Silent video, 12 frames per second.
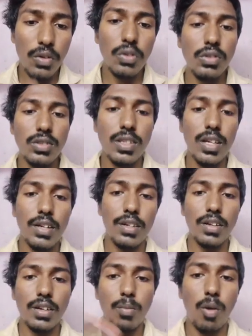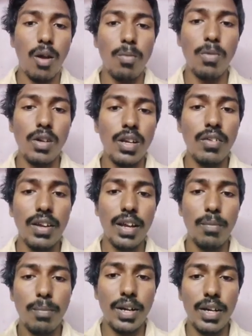use that probability we
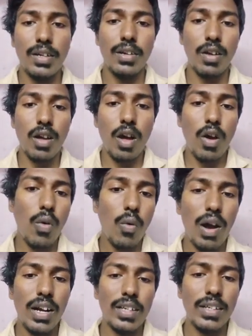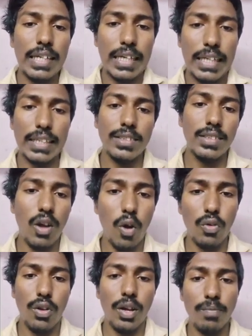can predict what is
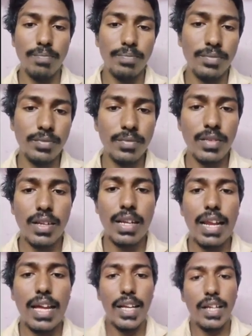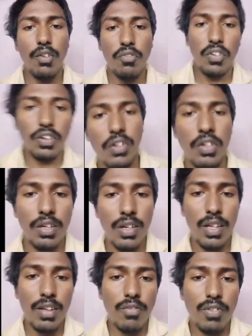outcome. Like if you,
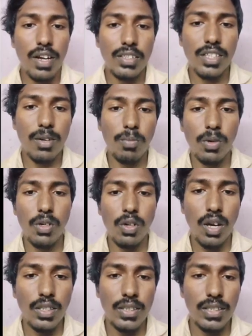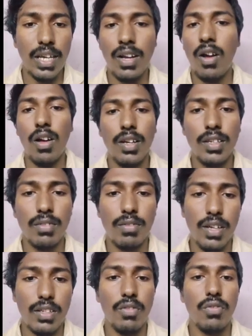for example, tossing a coin
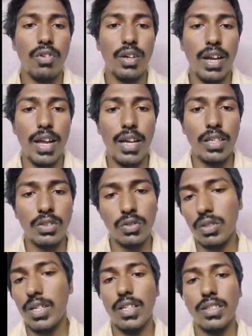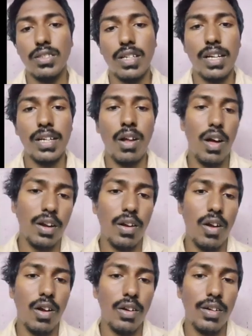whether forecast today is rain or
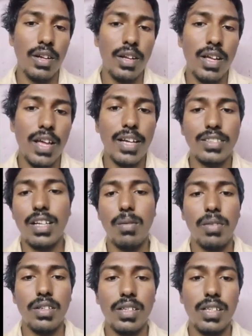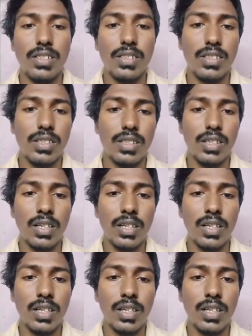not, exam results,